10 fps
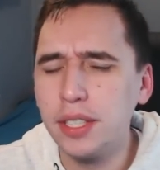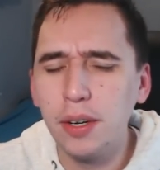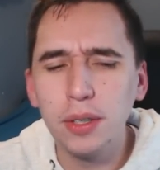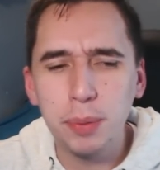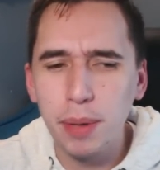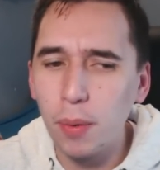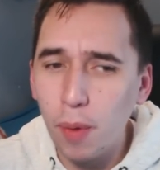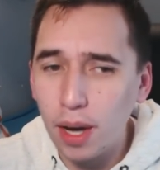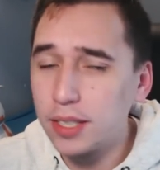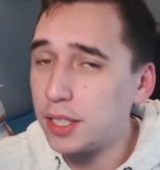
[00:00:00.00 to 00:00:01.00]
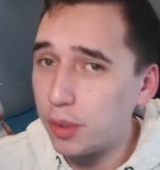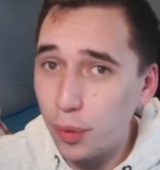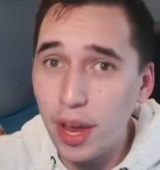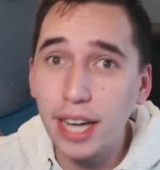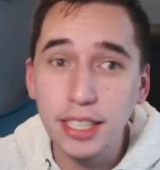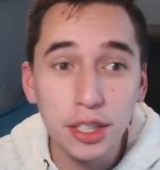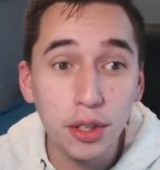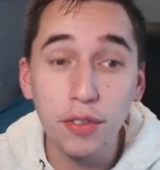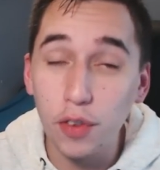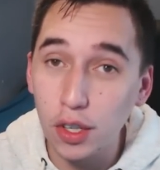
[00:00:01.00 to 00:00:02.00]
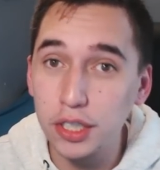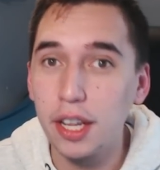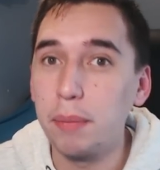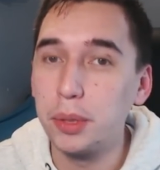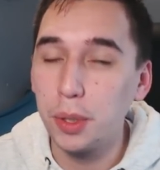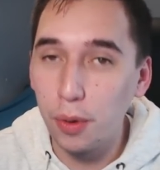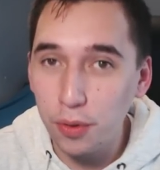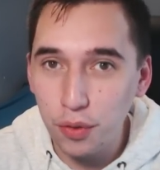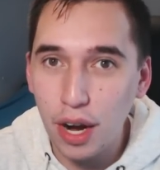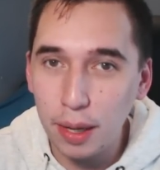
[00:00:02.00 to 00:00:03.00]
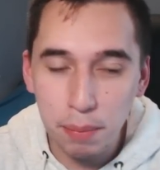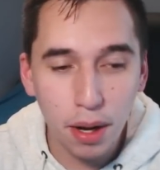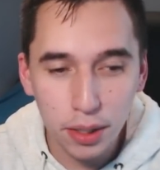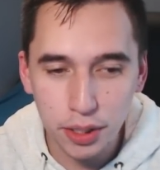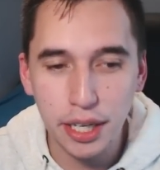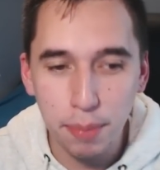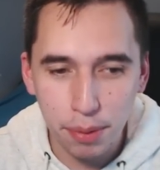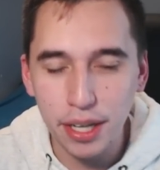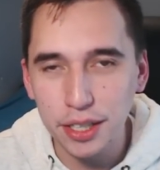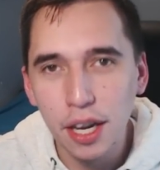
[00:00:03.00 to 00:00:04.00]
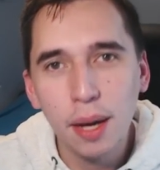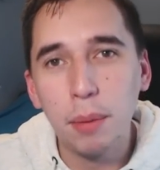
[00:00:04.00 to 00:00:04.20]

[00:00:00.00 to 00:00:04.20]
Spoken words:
I know it's been a while since we reacted to the first episode of Dragon Ball Z Abridged,